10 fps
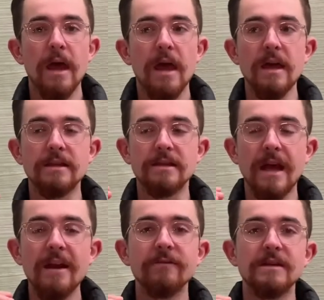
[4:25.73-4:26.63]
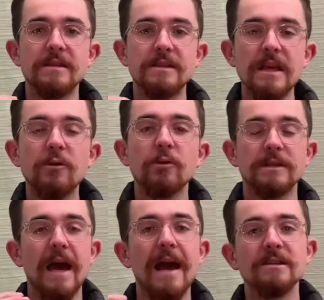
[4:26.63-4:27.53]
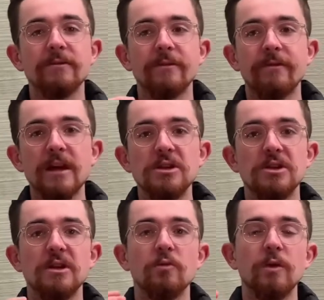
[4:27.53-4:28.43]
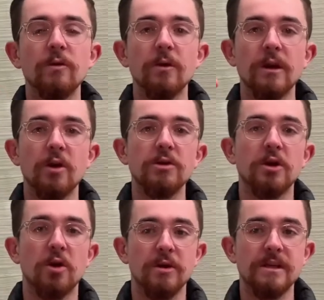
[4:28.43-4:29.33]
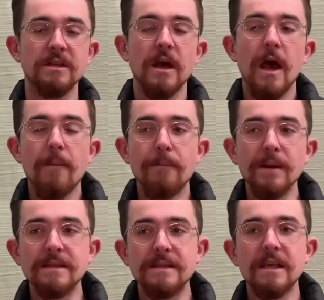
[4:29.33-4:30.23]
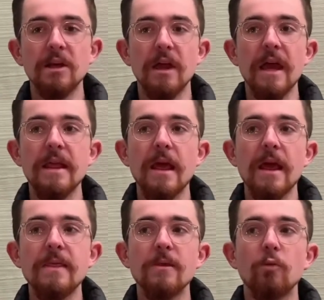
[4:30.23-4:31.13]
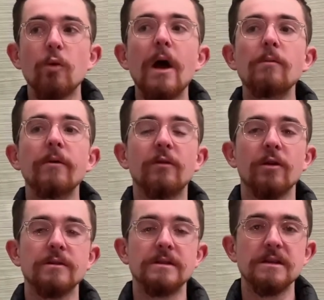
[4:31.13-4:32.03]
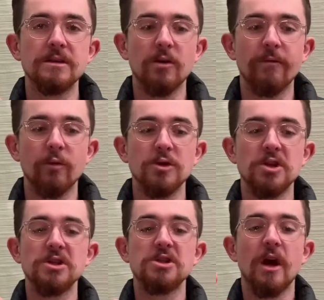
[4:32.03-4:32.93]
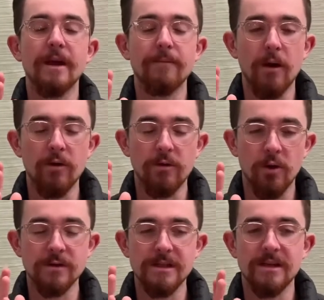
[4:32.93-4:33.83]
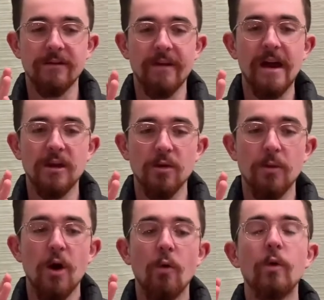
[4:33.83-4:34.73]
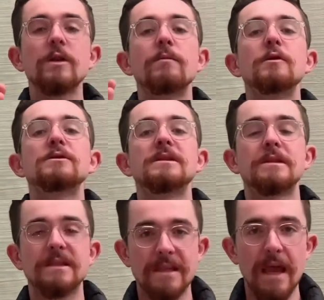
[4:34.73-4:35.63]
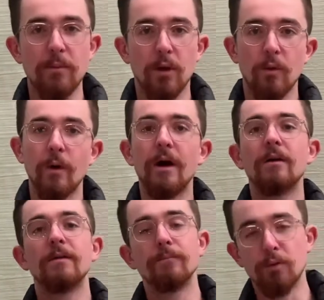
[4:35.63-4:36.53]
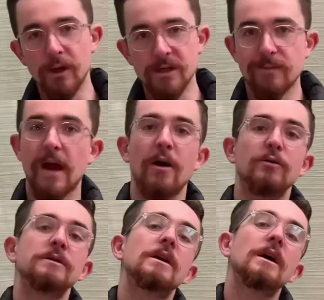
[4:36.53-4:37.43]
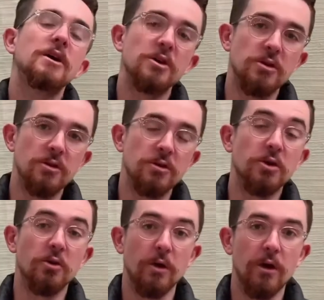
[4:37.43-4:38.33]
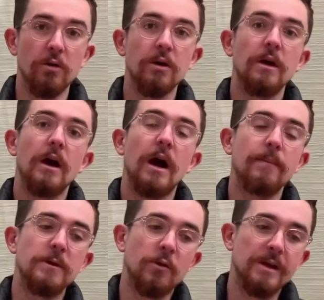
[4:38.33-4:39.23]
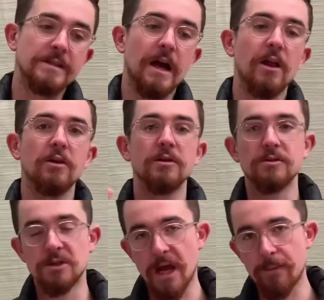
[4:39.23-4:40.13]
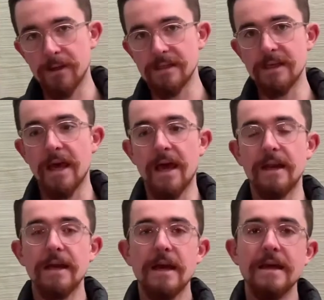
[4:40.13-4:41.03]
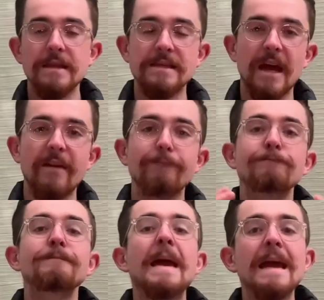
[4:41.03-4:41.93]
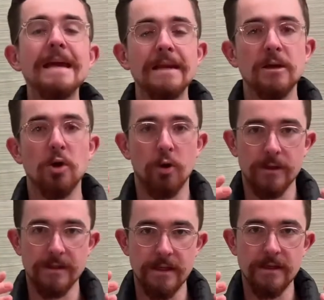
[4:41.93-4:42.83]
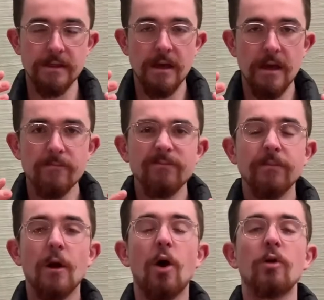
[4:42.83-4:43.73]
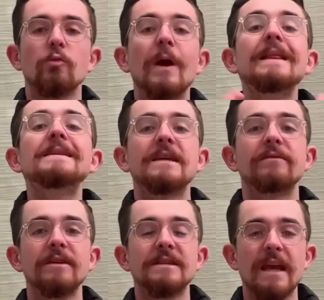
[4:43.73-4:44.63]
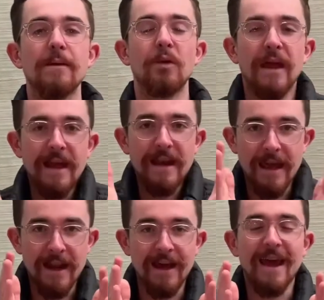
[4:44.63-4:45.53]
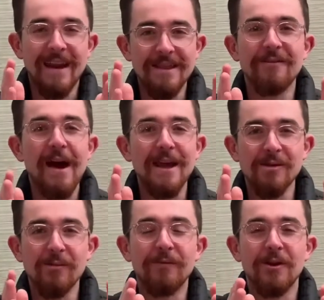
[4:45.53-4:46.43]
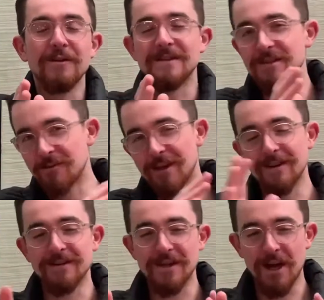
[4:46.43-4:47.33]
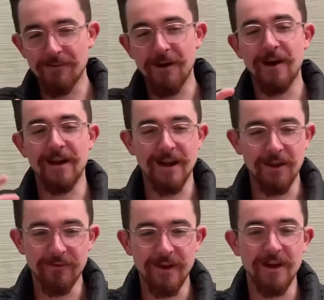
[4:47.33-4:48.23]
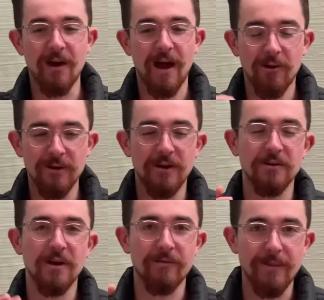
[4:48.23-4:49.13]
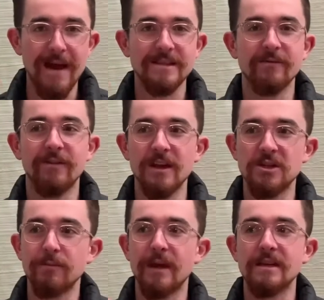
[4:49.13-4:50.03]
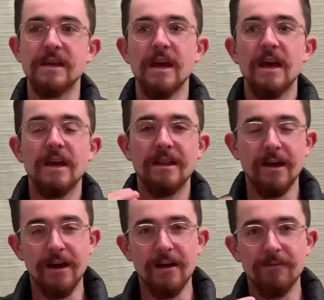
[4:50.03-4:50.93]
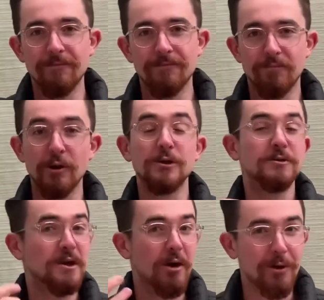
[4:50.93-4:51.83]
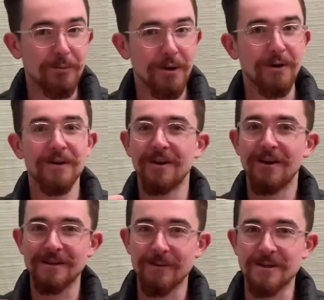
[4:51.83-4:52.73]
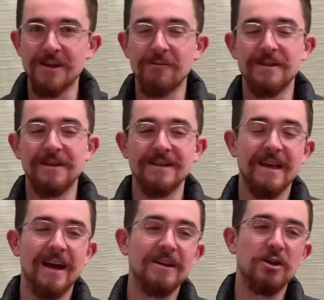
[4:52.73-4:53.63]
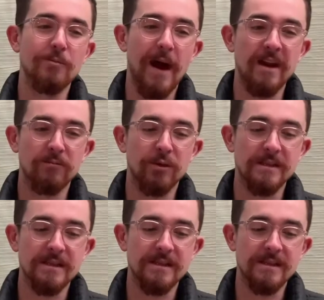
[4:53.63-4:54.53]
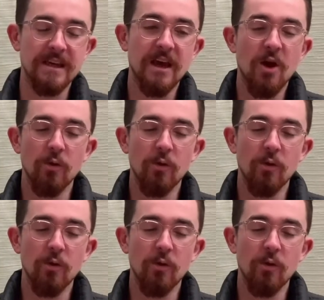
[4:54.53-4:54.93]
It's kind of this secret tax of inflation that really, really hurt the currencies, but still in the realm of currencies. So if we're just talking about currencies in a vacuum, what are the most stable? Well, British pound, euro, US dollar, Japanese yen, these kind of main currencies are relatively stable in the vacuum of currencies. We can talk about in another video how you have mass inflation because the printers going burr, especially with this new Biden presidency.